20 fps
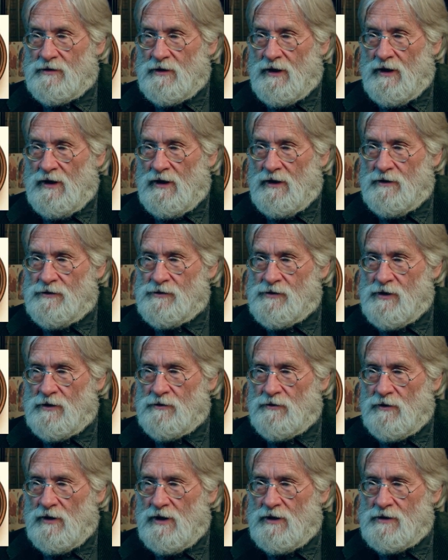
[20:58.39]
Again,
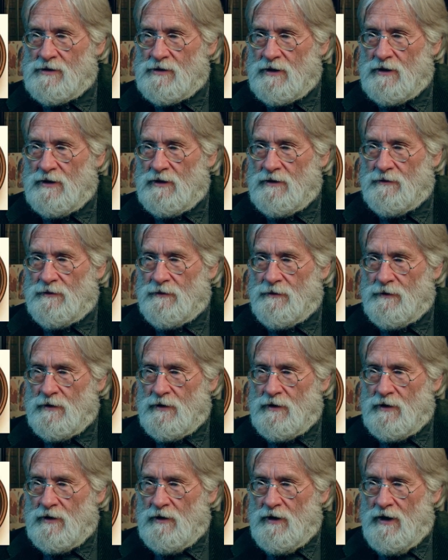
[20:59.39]
centralizing it,
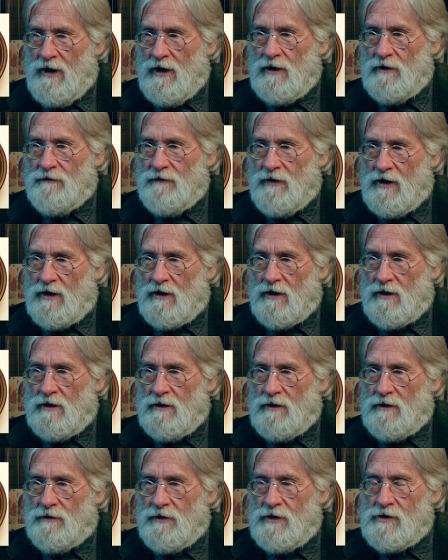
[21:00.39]
elevating it,